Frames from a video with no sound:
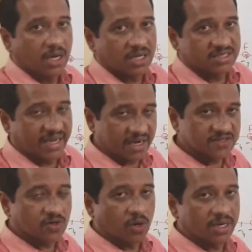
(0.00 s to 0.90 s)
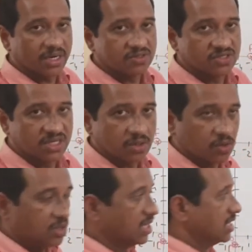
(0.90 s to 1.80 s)
has x-coordinate
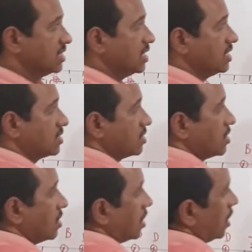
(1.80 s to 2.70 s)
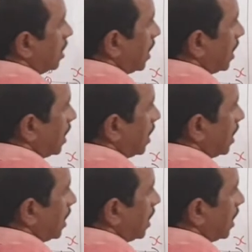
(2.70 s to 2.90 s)
0, then it